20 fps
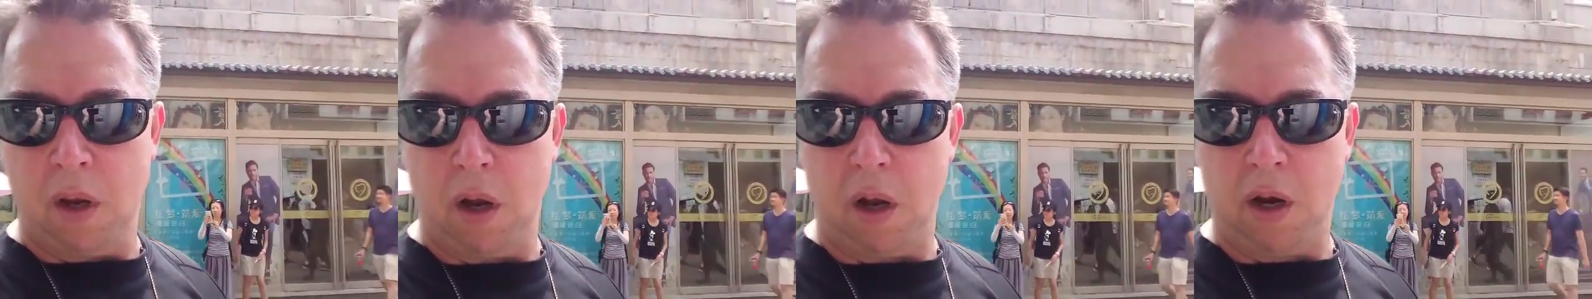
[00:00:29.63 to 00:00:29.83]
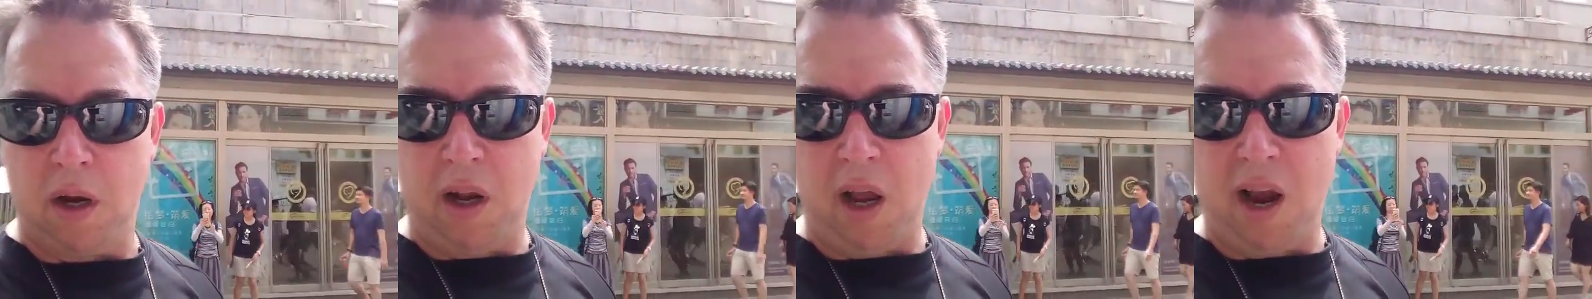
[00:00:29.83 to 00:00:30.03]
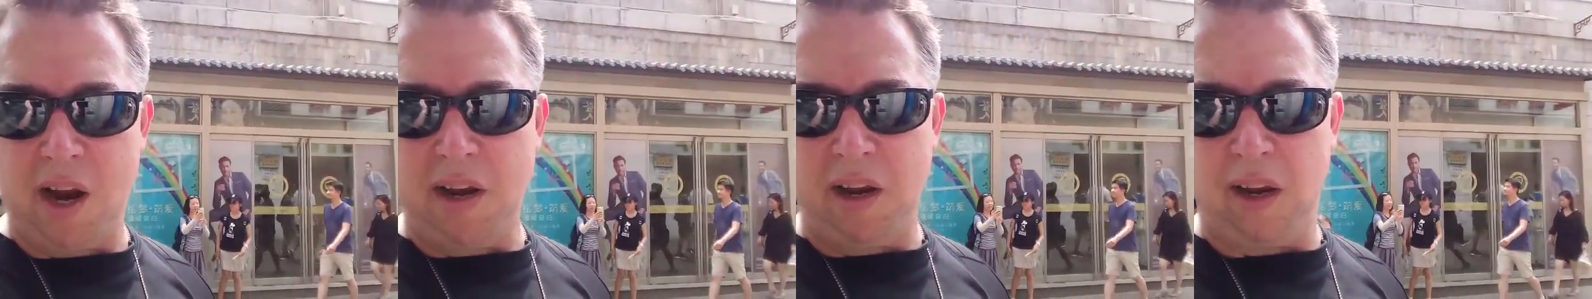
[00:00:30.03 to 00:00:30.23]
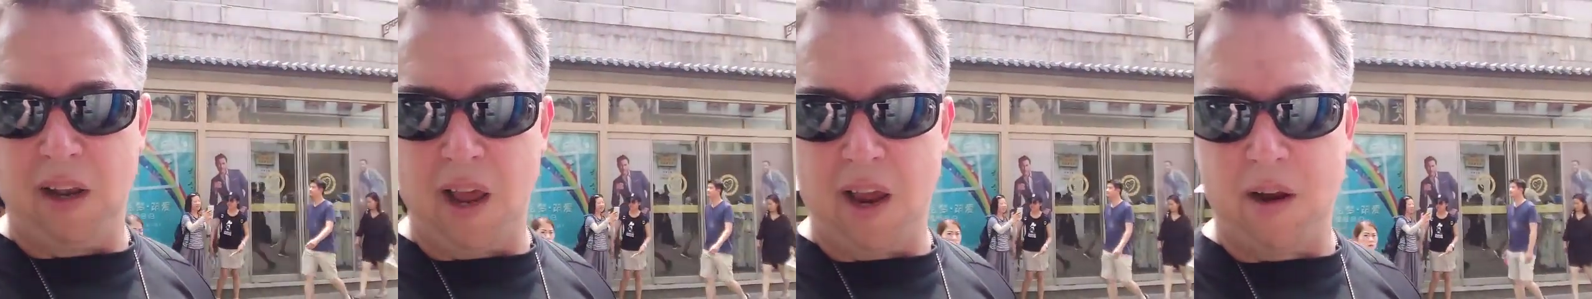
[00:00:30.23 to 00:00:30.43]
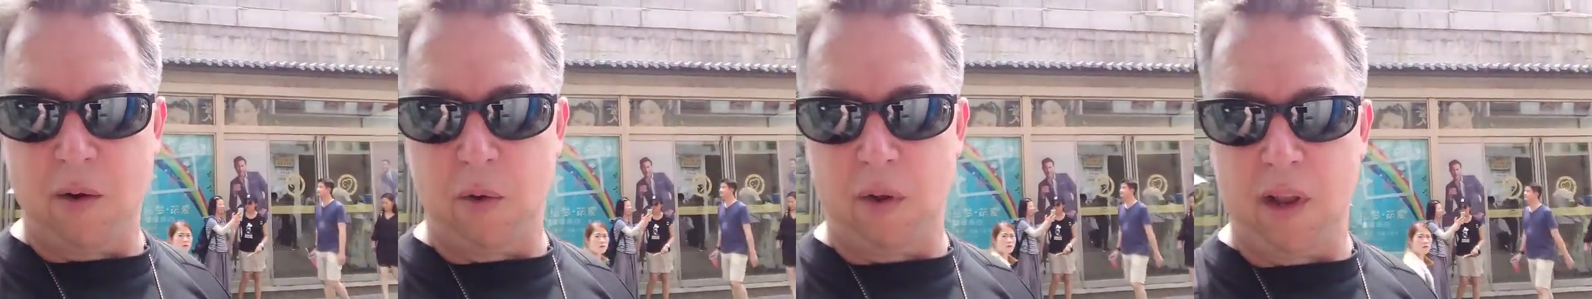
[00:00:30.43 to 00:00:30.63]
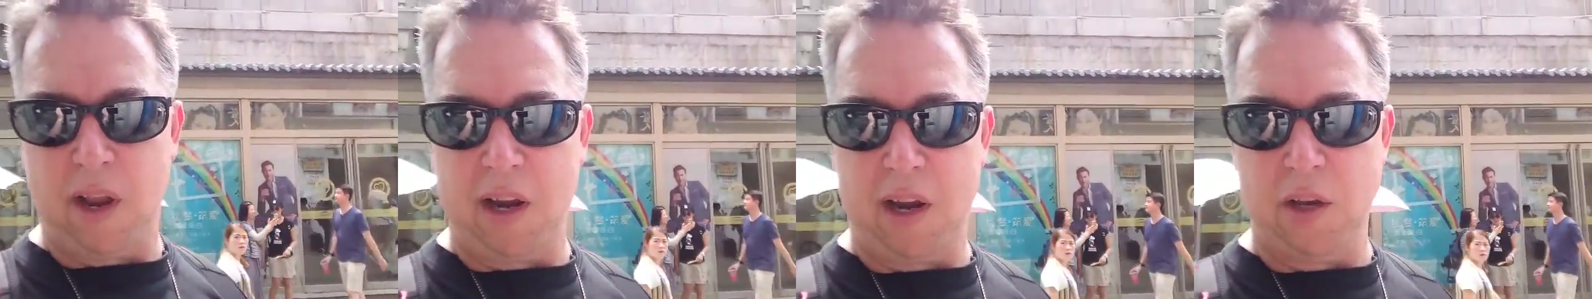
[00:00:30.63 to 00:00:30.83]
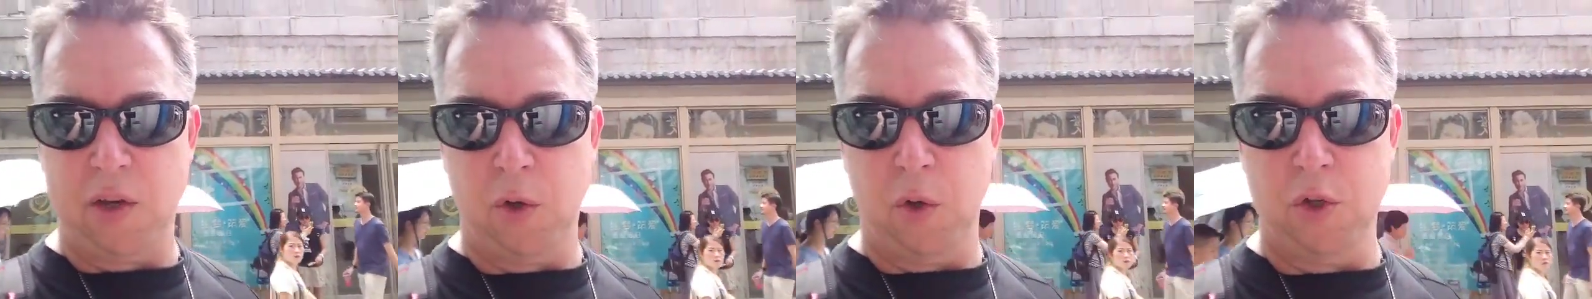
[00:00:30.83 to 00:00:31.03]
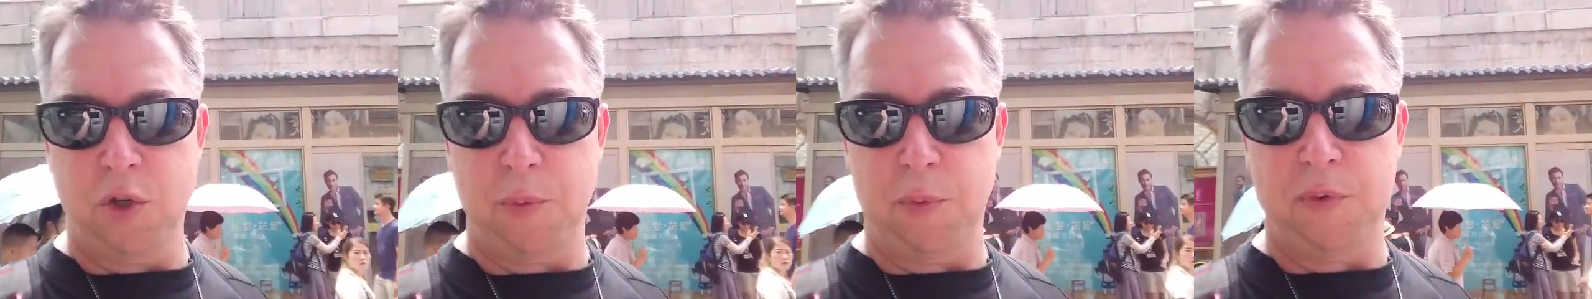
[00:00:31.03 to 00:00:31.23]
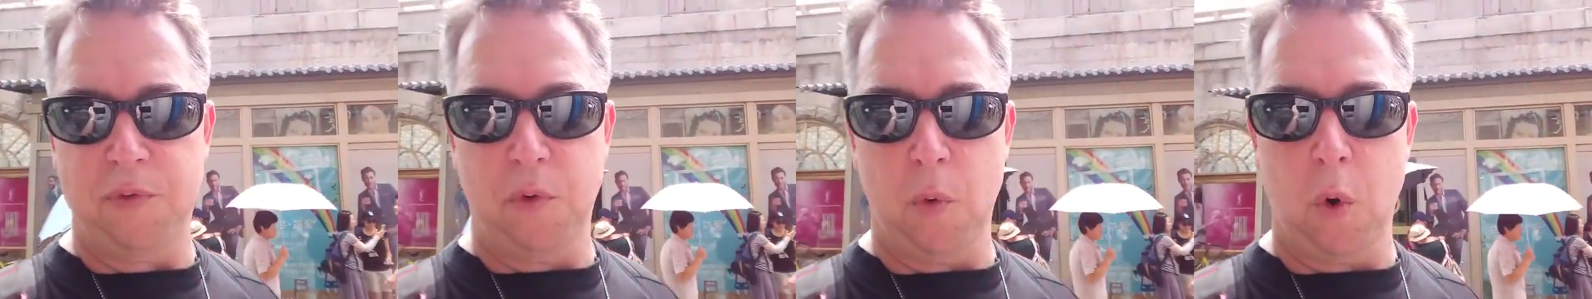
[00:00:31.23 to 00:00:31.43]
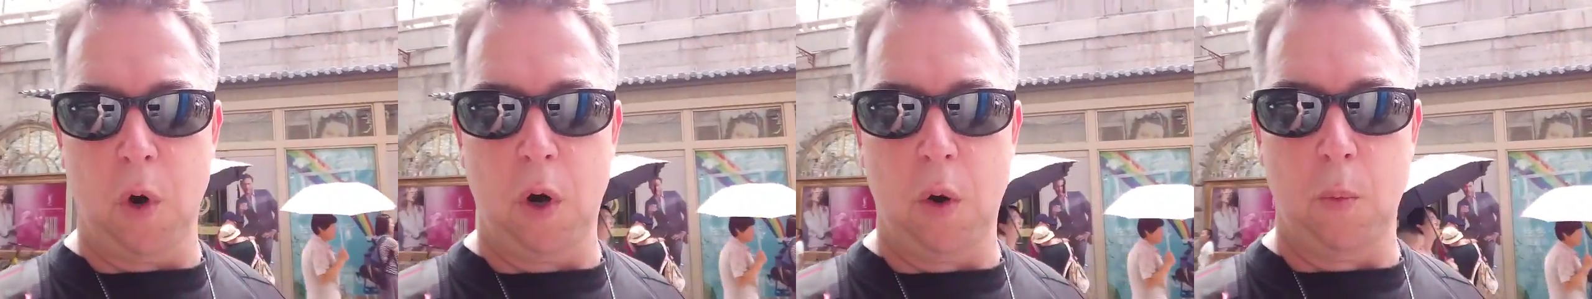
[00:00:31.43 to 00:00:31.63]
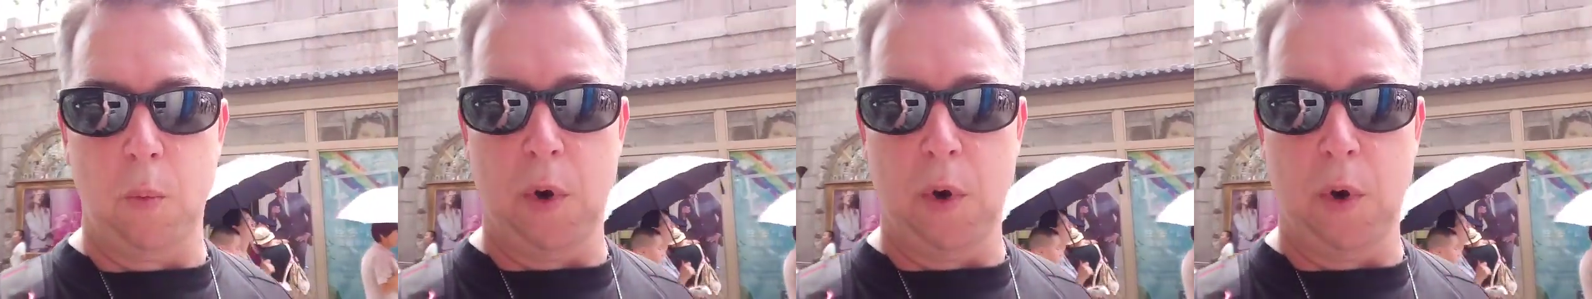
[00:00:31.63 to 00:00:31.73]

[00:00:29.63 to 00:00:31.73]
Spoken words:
Kind of like I told you before,